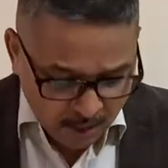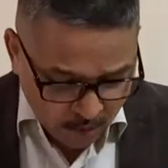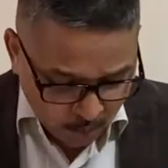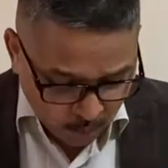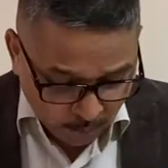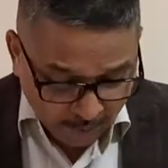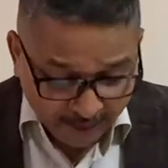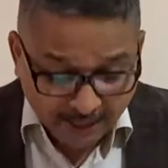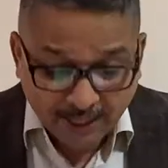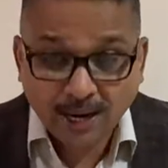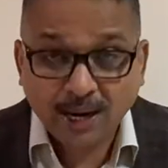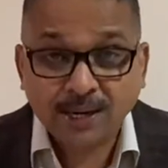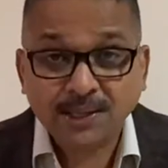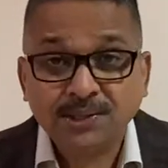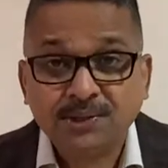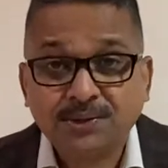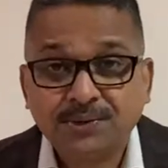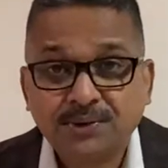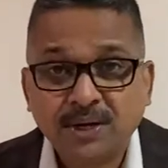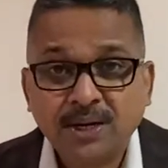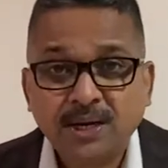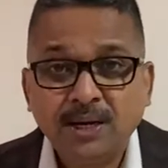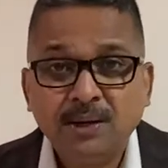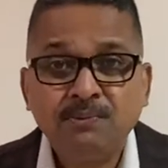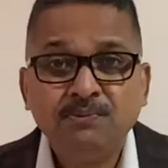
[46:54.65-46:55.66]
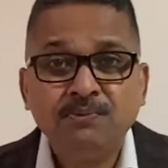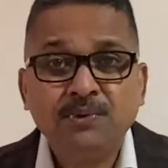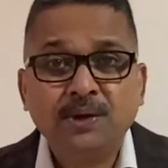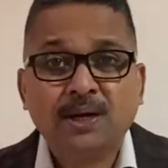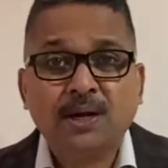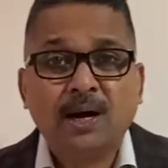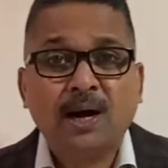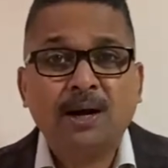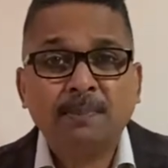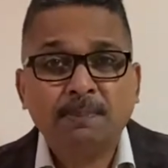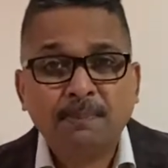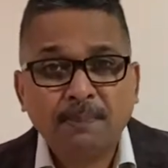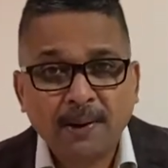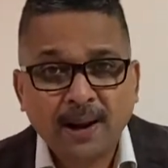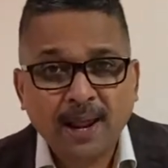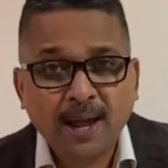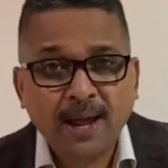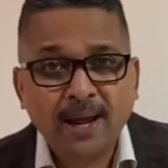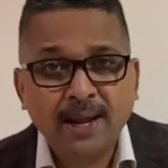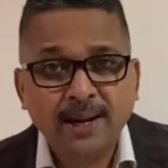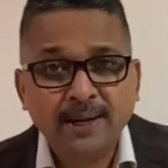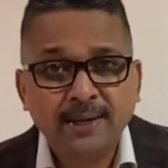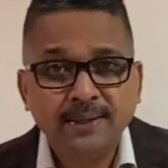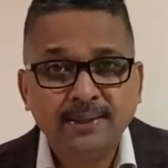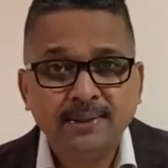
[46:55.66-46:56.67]
We can't dream, we can't
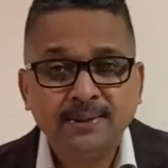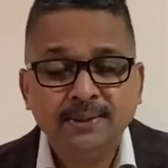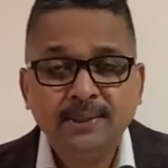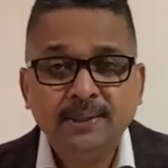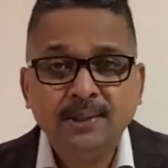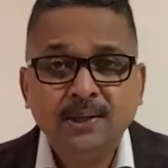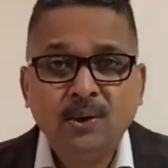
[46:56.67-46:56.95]
plan,